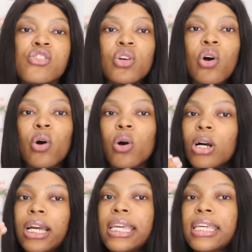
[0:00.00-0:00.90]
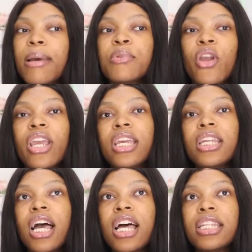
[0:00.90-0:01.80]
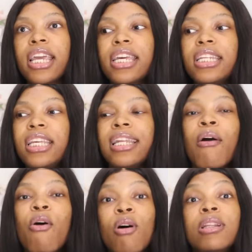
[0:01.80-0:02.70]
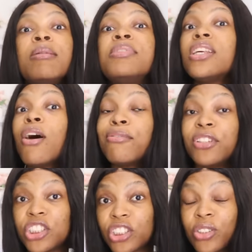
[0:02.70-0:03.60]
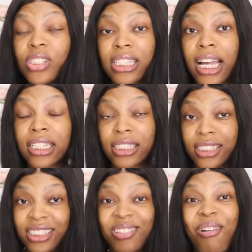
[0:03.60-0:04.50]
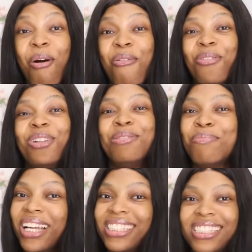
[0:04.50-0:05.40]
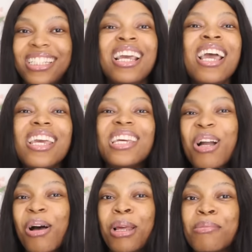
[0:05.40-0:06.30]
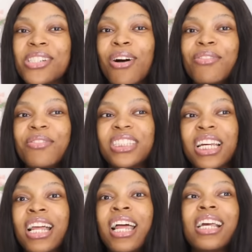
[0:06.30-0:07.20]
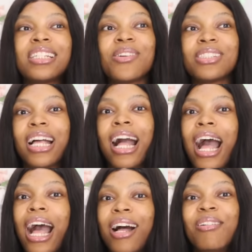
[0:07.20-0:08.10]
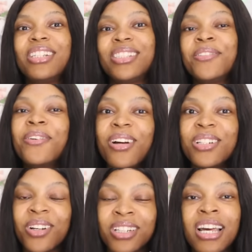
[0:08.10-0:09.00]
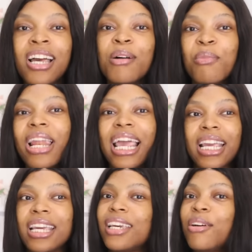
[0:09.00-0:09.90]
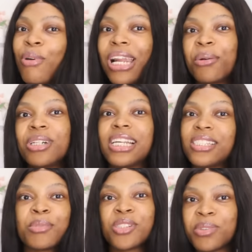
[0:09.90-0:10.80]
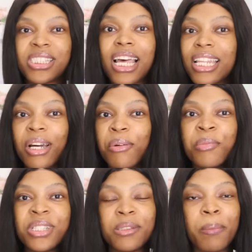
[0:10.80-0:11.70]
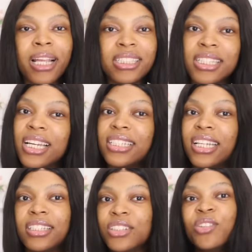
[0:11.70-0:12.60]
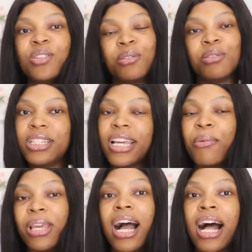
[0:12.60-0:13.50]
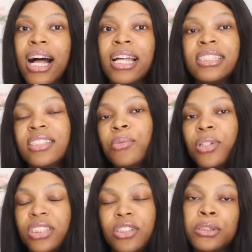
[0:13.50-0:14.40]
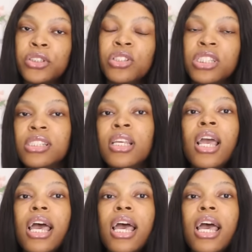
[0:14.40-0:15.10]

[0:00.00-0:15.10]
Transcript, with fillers: So he kept talking and then he now called them selfish, those that did not come for the party. He called them selfish and Alex was like, ah, ah what's going on? But like, we are the ones that are supposed to be sad that we missed the party and then, you know, here we are and this is what the situation is.